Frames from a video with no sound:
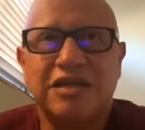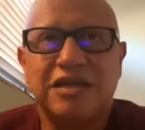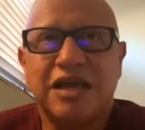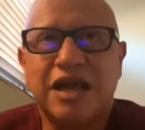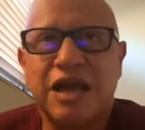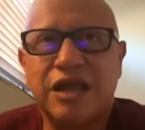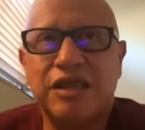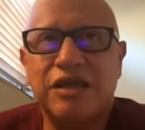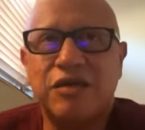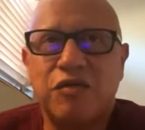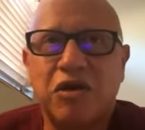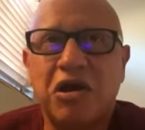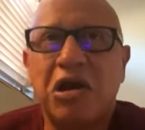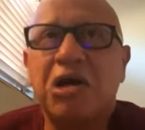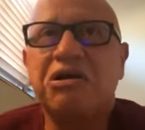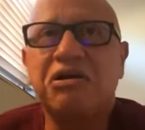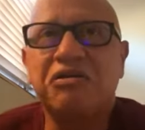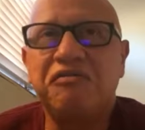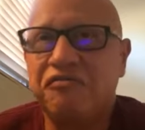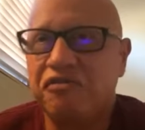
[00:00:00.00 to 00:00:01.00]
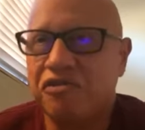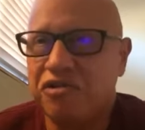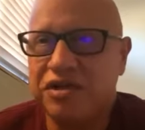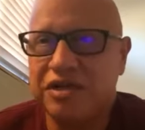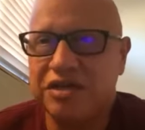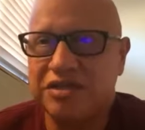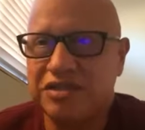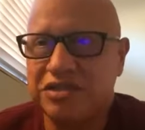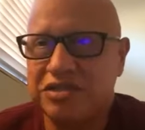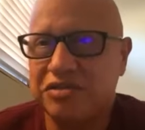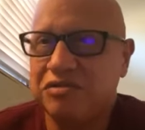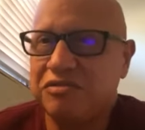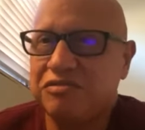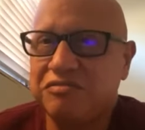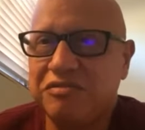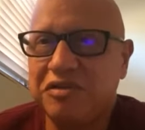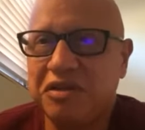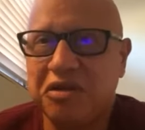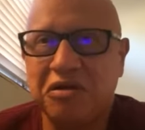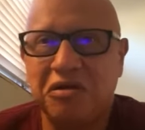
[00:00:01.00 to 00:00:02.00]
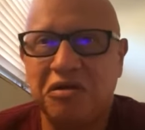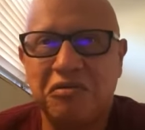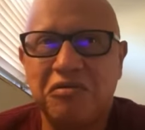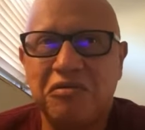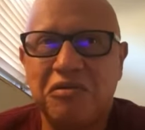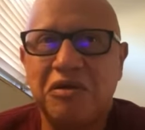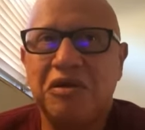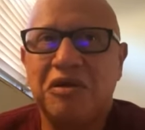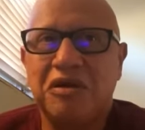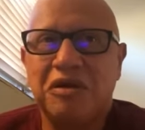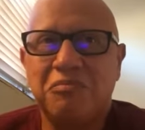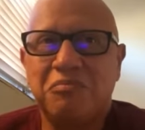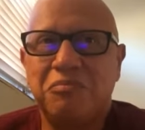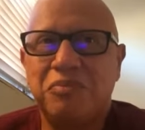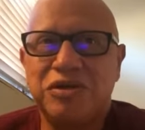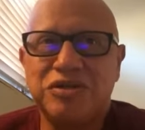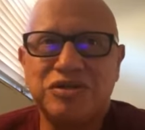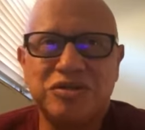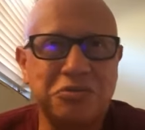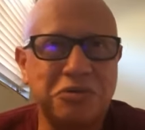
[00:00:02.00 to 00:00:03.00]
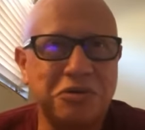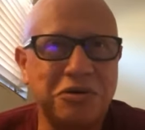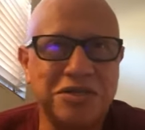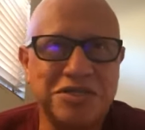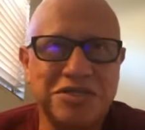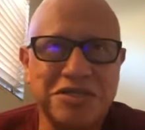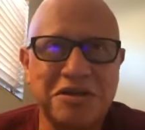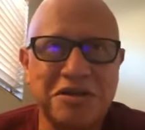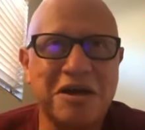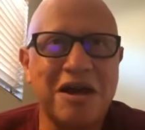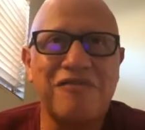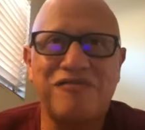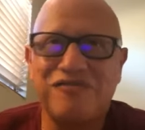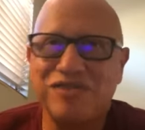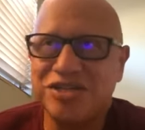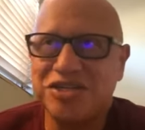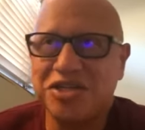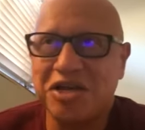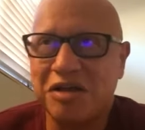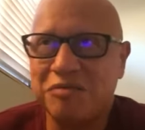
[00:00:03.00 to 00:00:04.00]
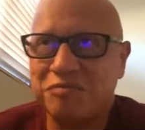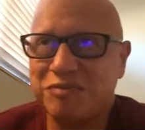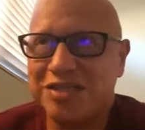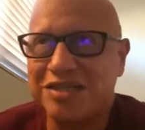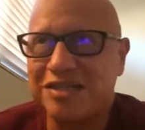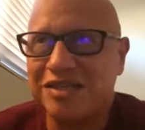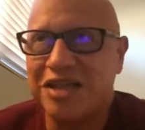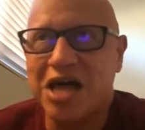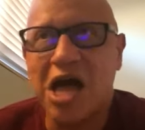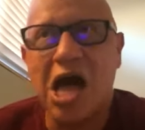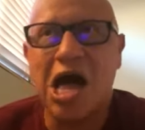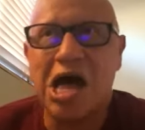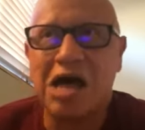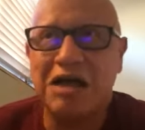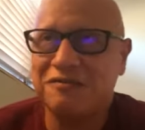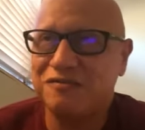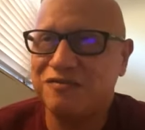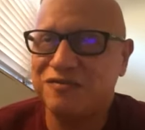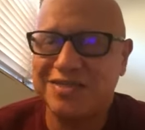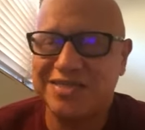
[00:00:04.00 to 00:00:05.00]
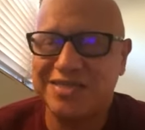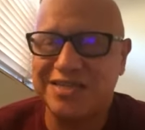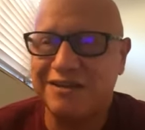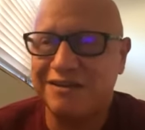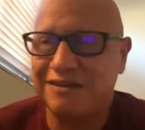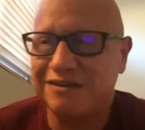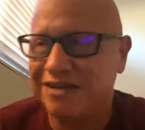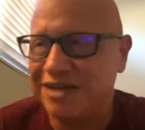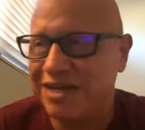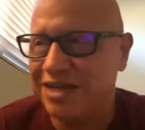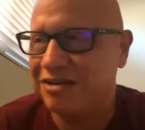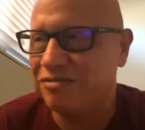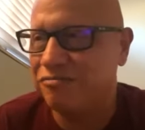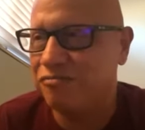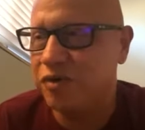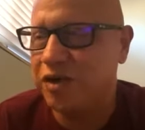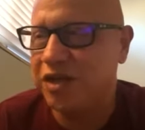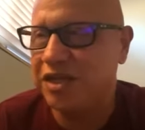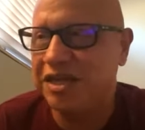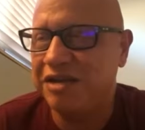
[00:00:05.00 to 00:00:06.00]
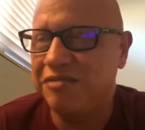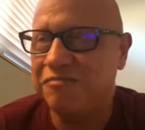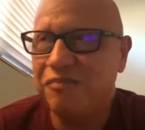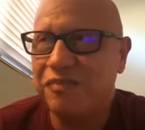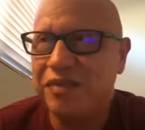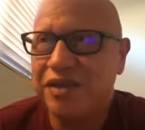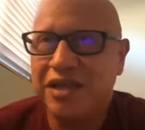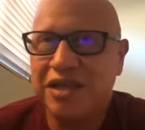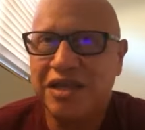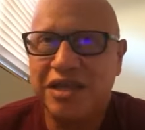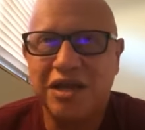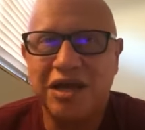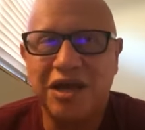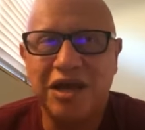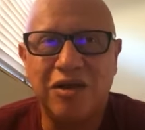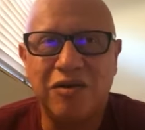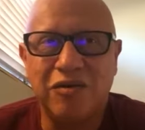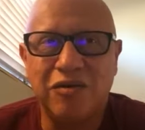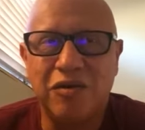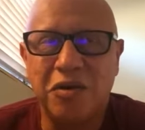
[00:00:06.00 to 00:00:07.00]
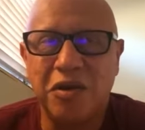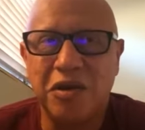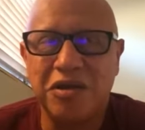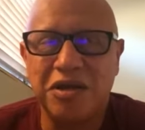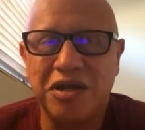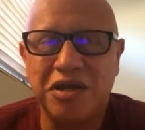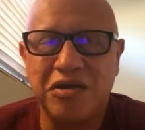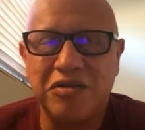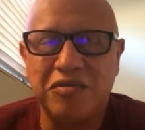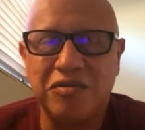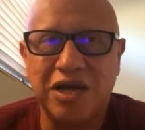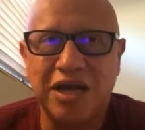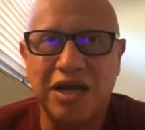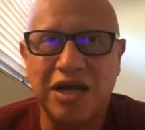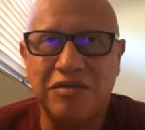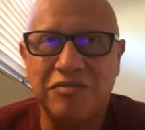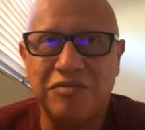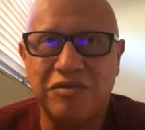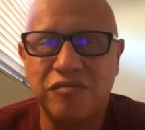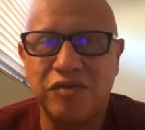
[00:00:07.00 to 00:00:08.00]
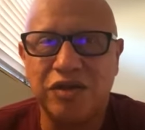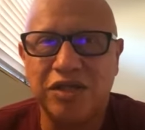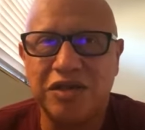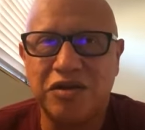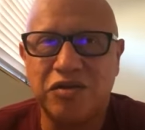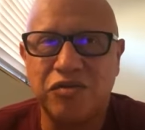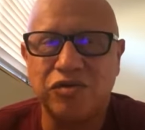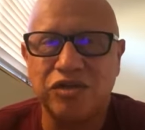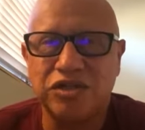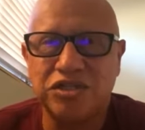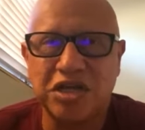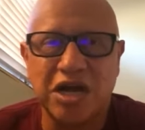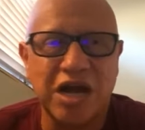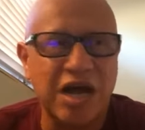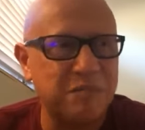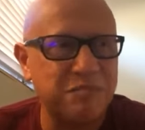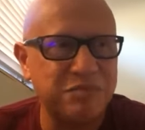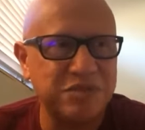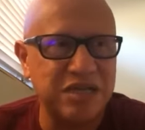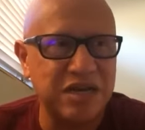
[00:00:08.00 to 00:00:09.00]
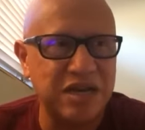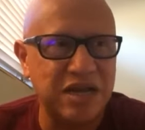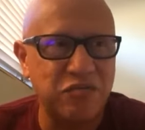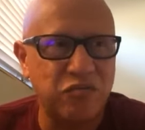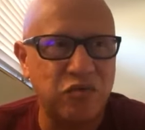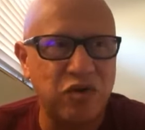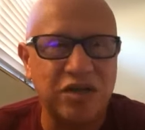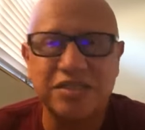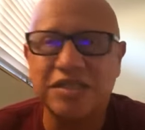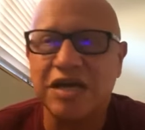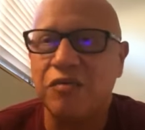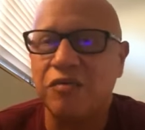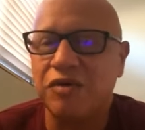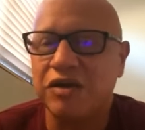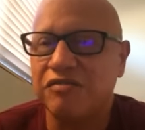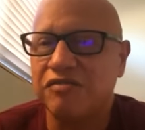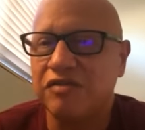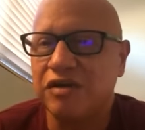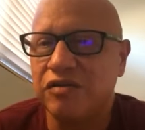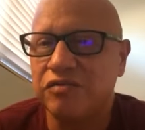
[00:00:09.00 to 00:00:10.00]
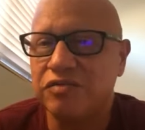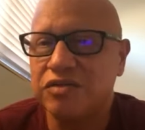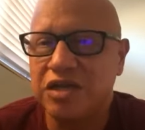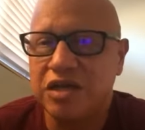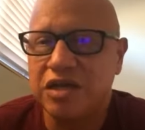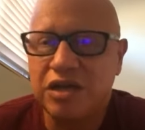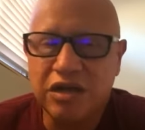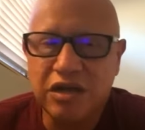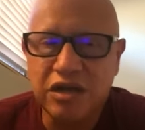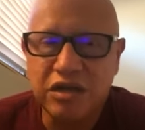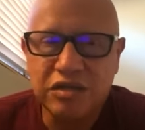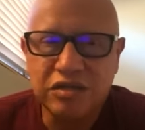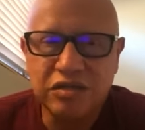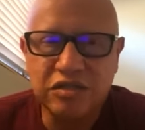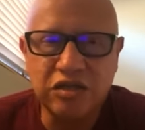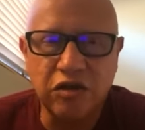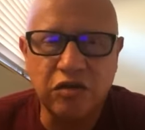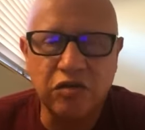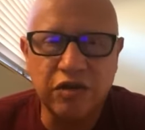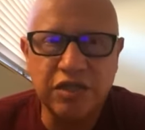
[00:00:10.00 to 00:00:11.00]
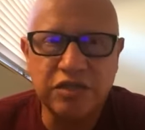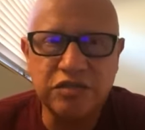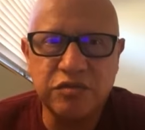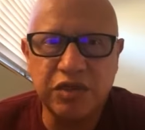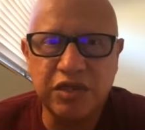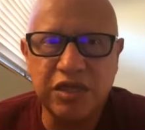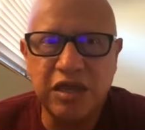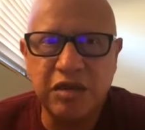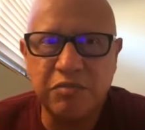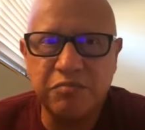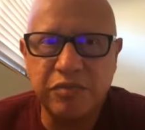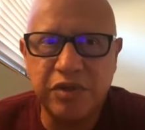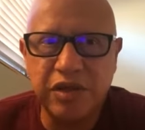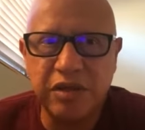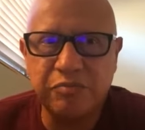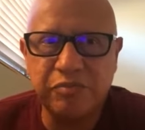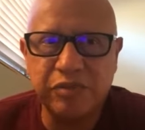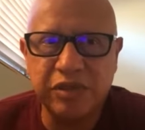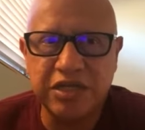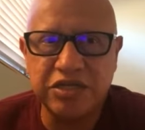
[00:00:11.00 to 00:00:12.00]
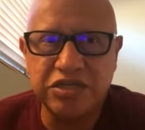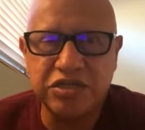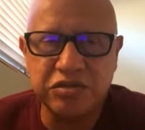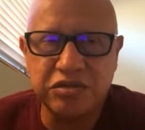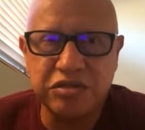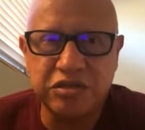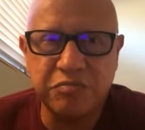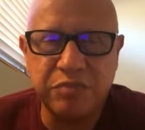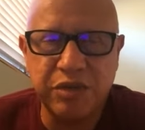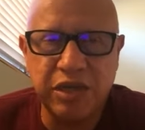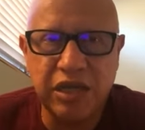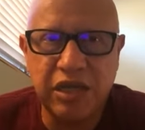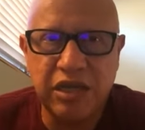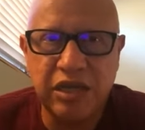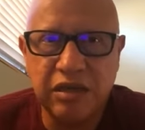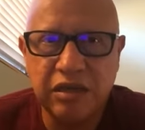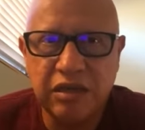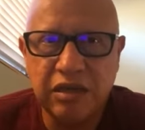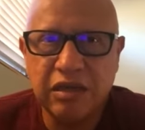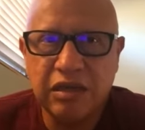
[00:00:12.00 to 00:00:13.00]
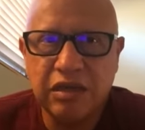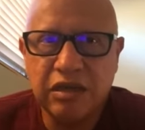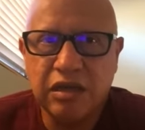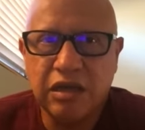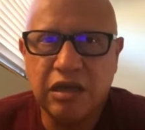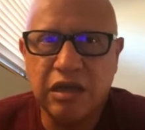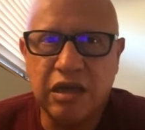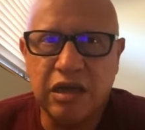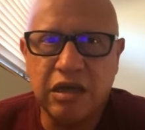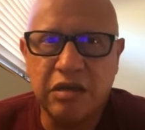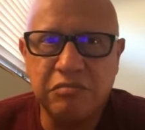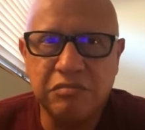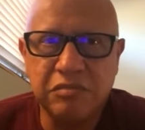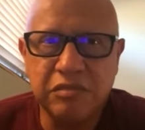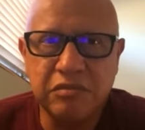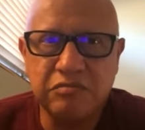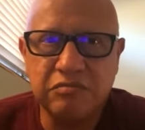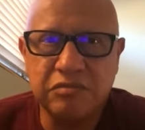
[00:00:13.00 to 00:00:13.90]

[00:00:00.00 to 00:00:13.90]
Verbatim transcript: and they were all converted to you know bookstores and coffee shops and lofts and and really uh, you know uh, really cool shops and i worked at one of those so it's really a, a pleasure to be um,